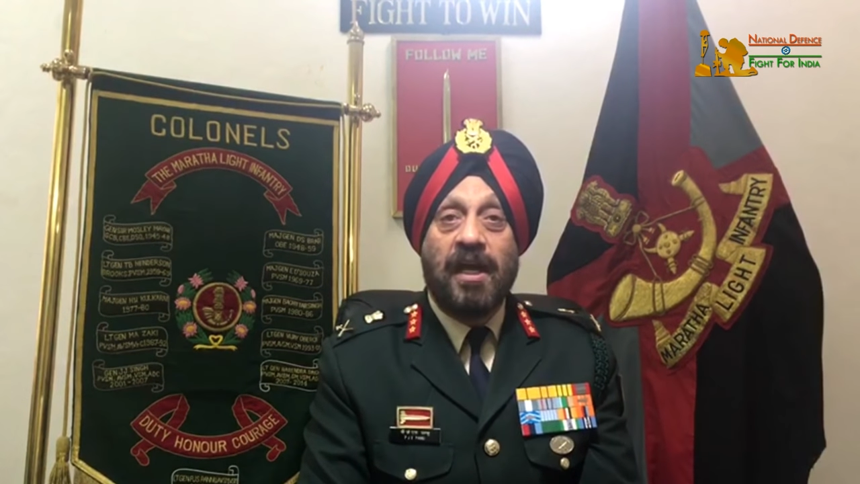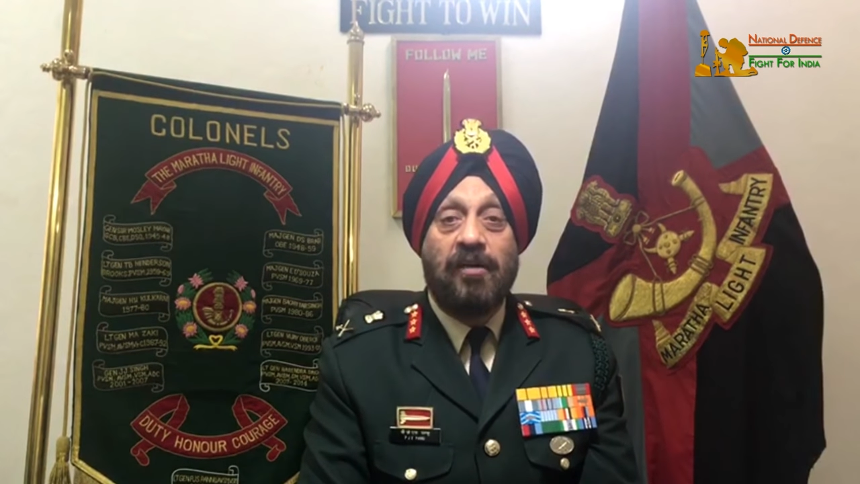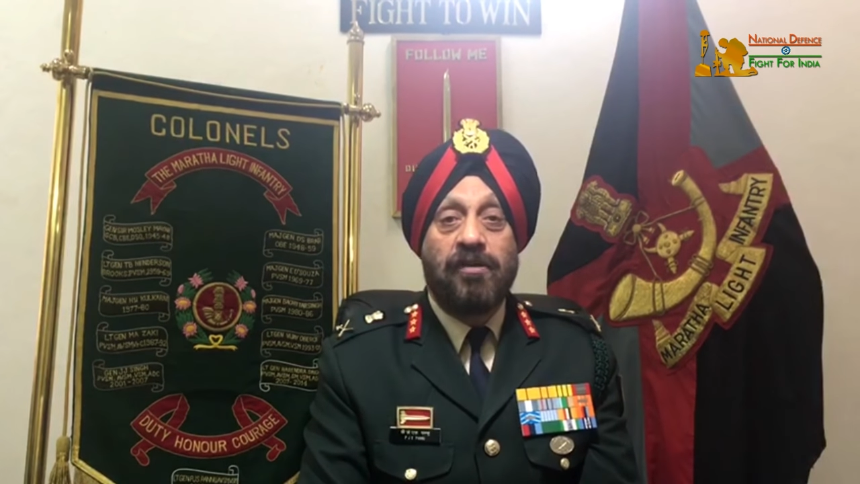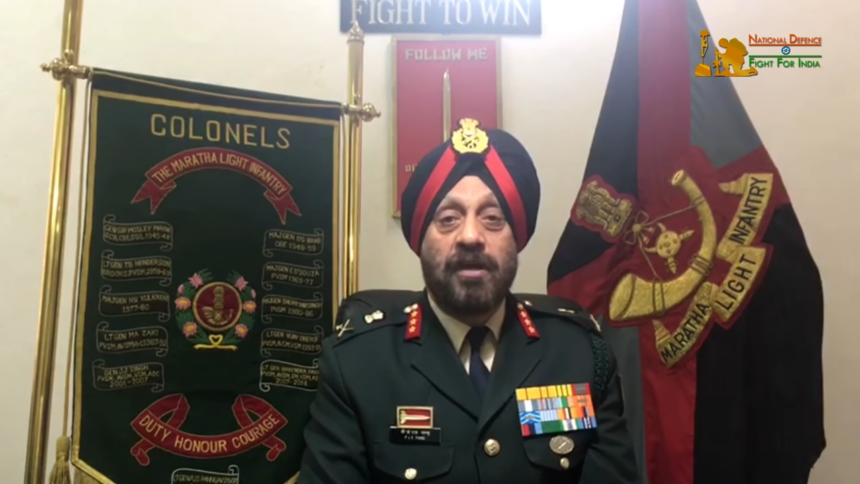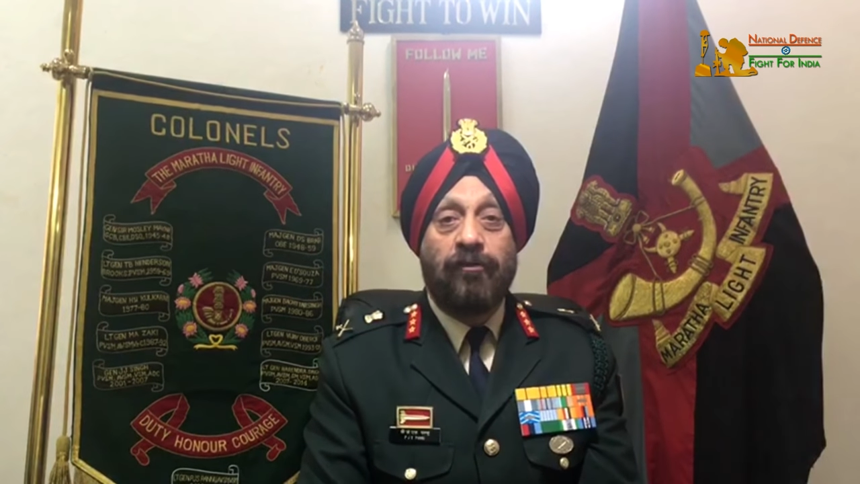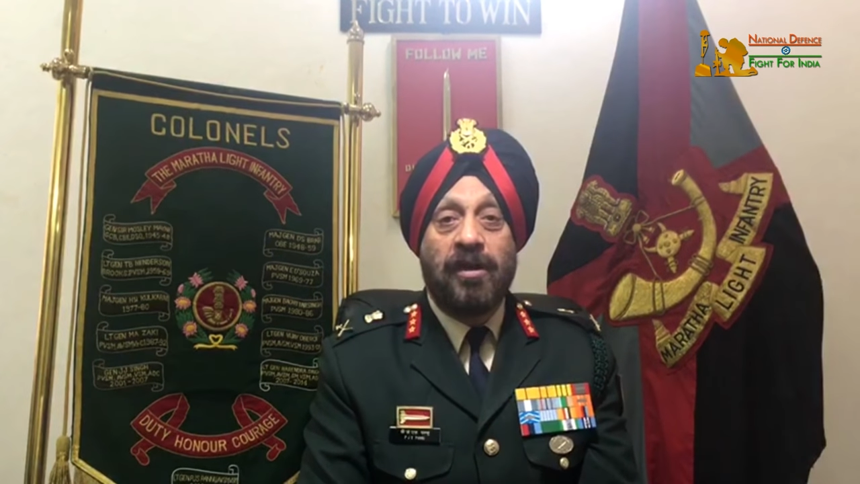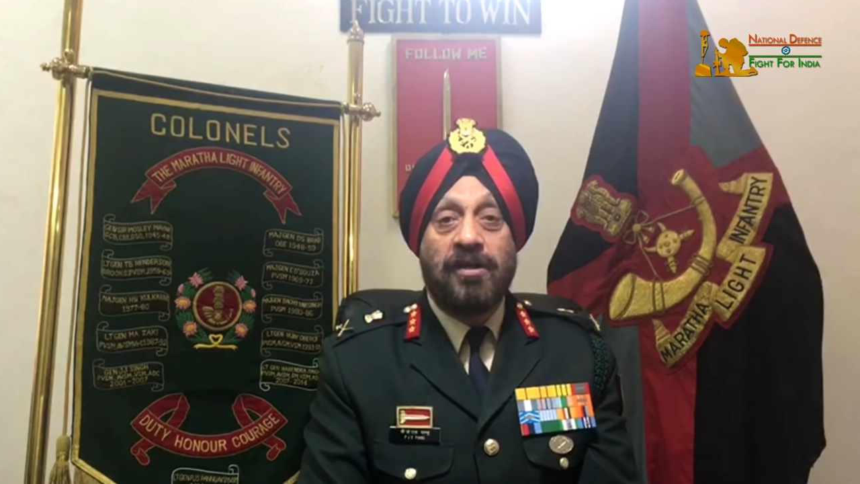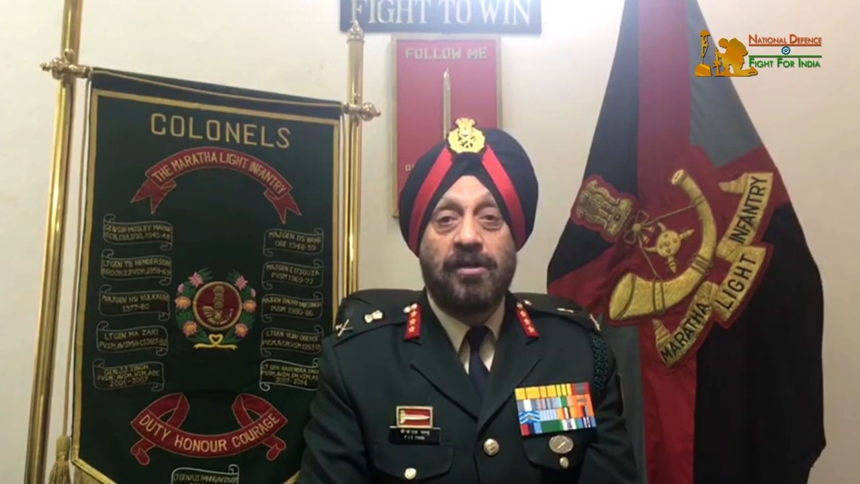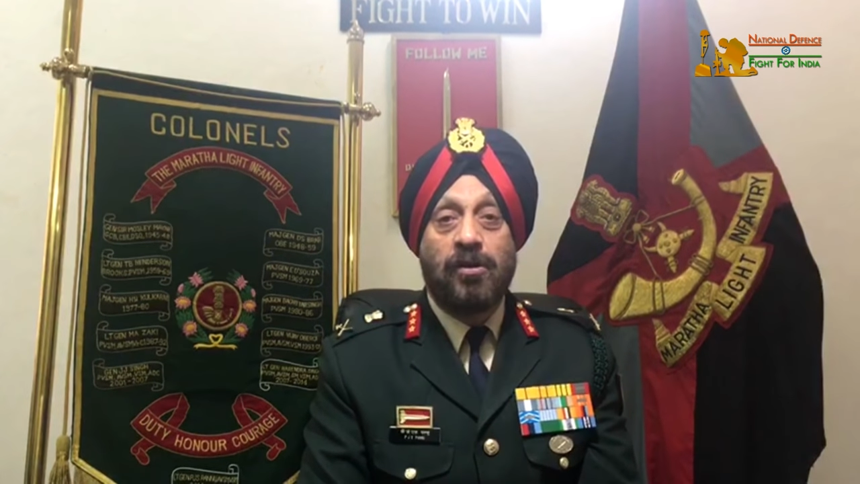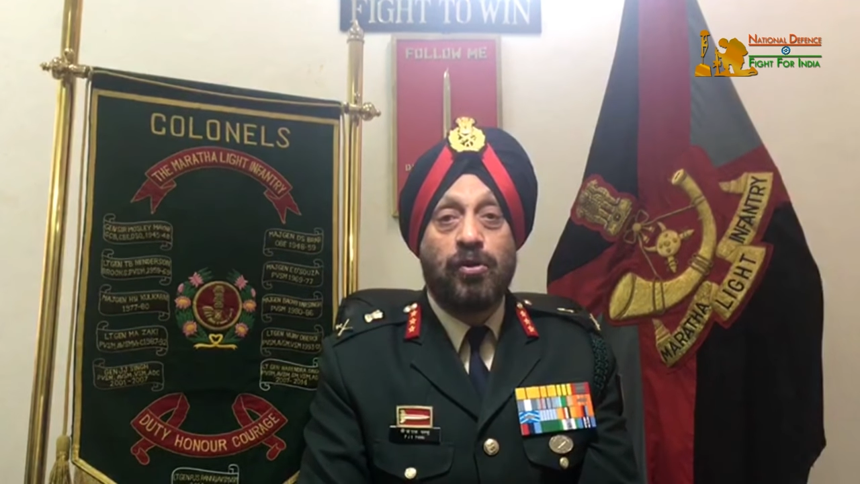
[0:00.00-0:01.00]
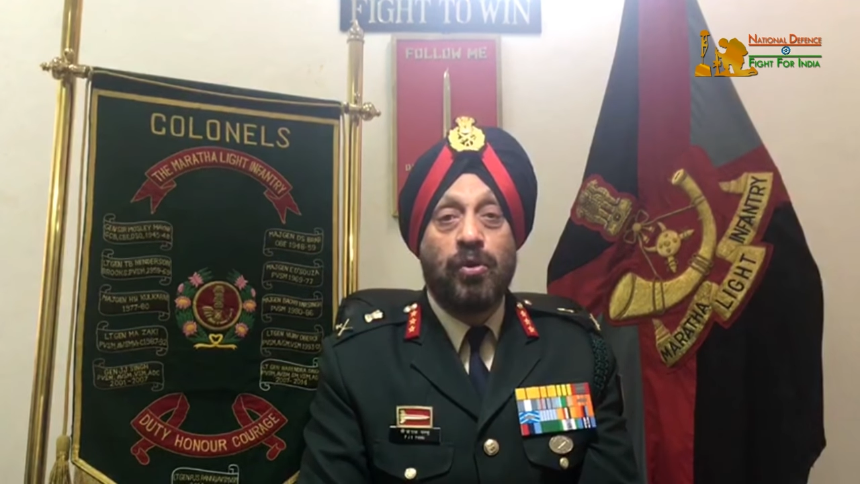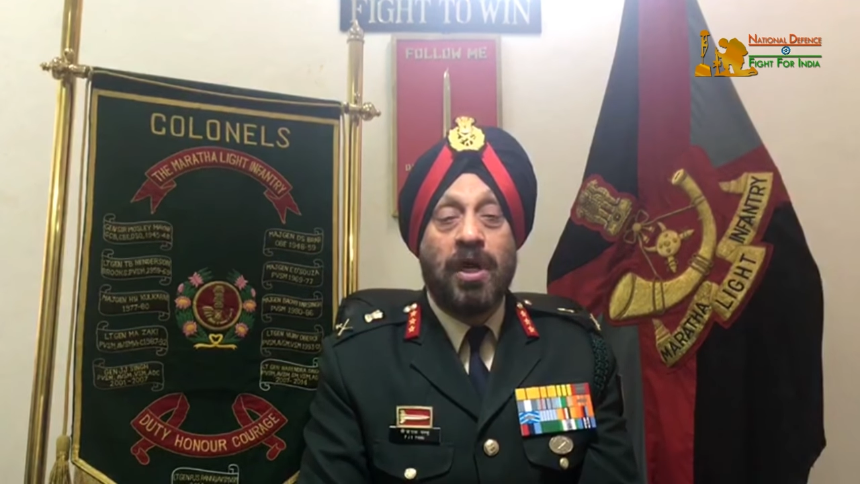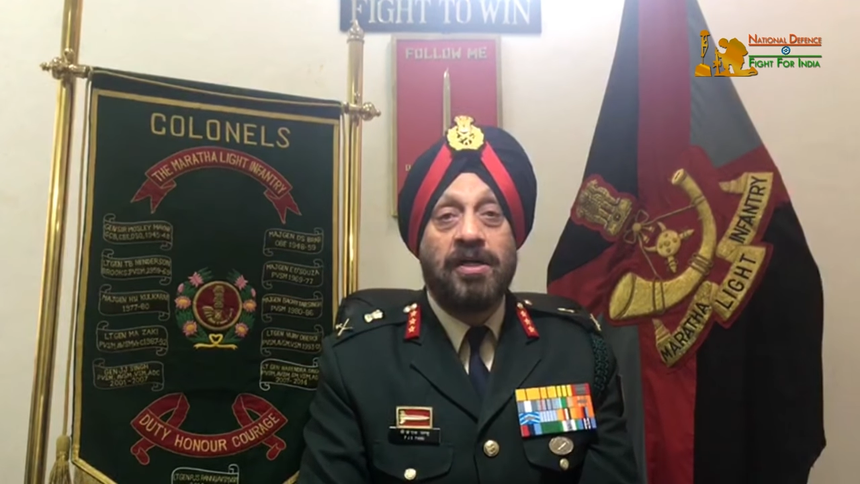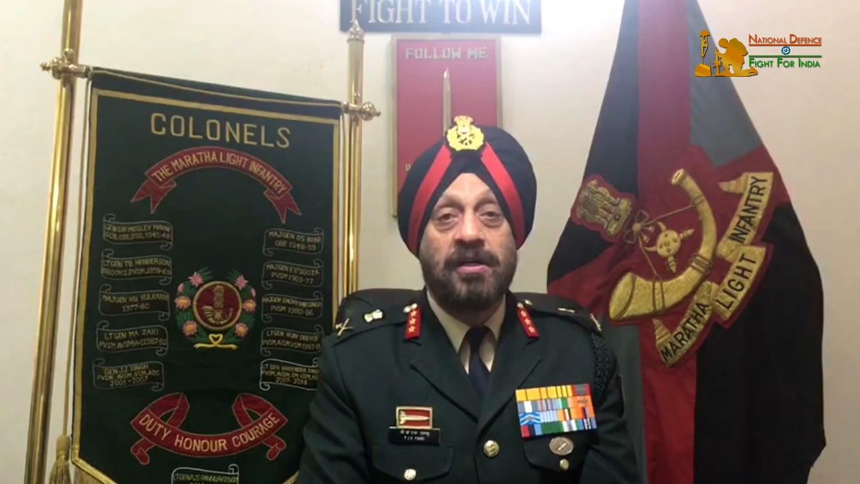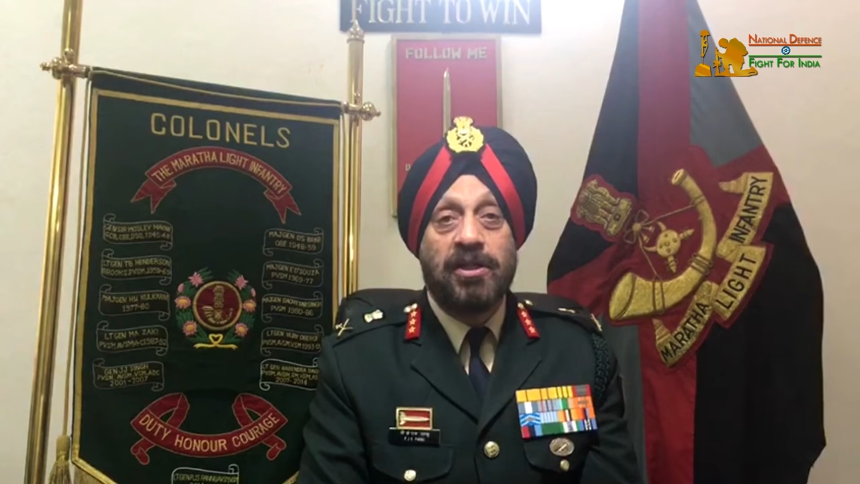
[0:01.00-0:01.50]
and we are affiliated to two arty